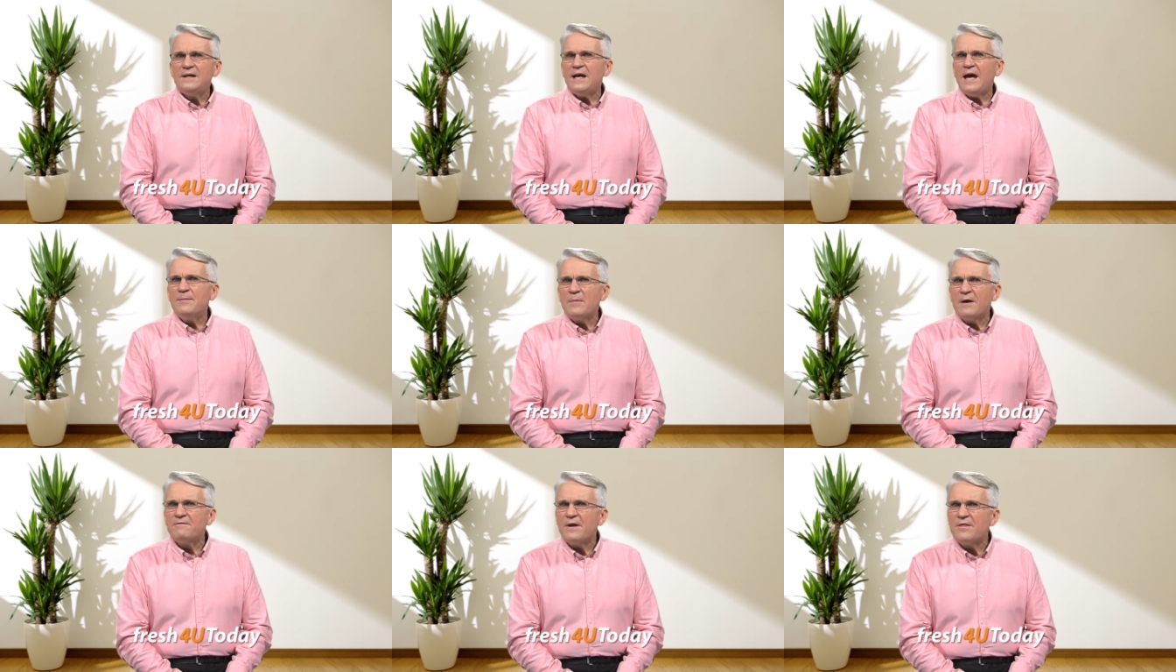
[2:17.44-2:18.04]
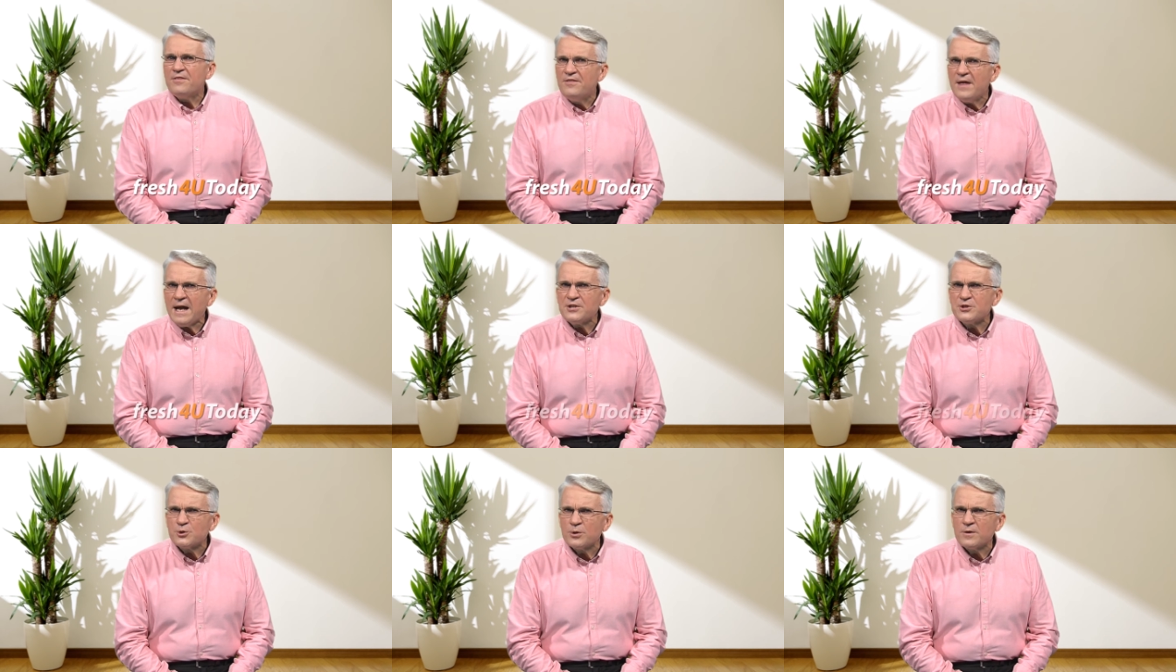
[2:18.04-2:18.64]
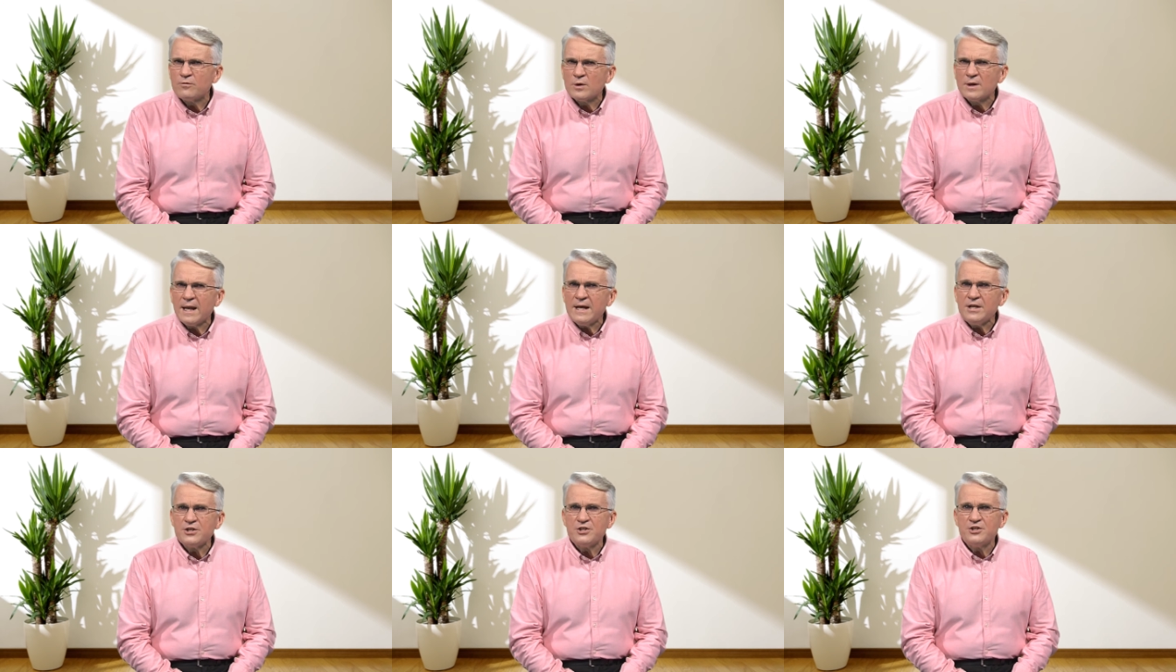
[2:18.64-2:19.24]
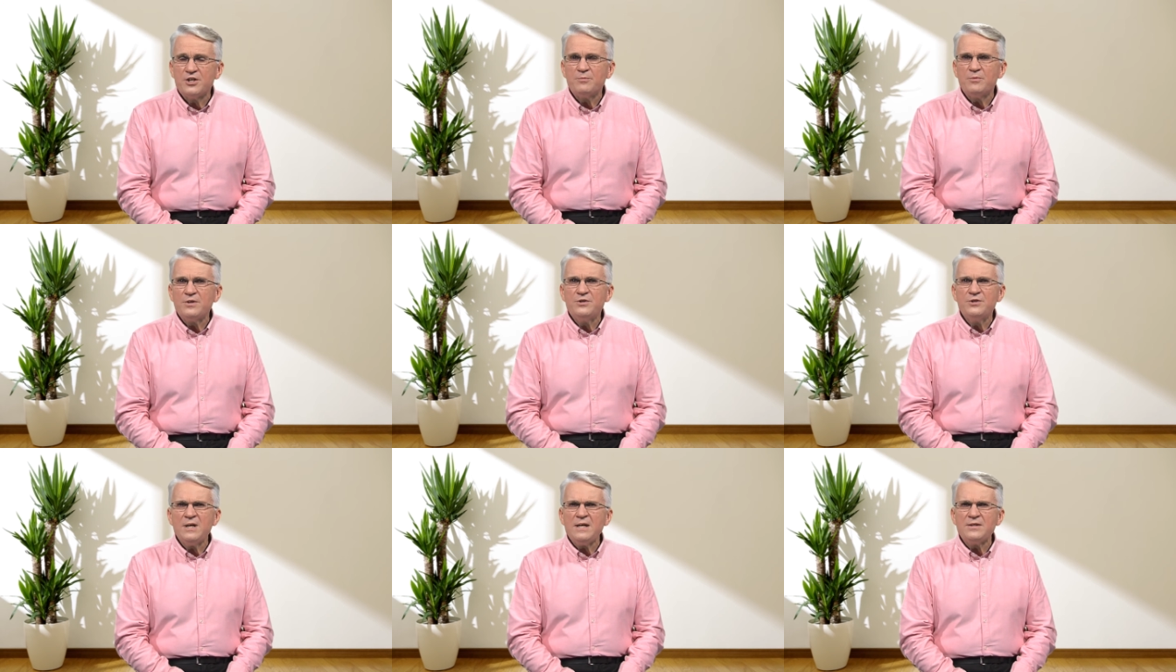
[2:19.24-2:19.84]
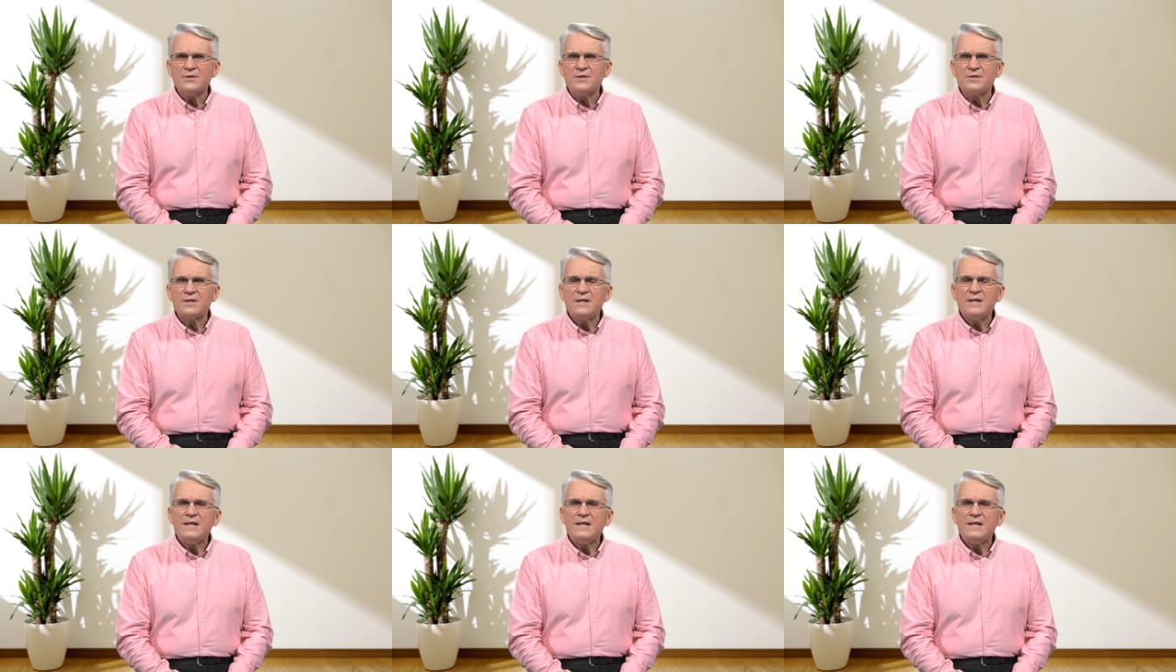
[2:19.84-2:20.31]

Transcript: And my friend, that sort of relationship with Jesus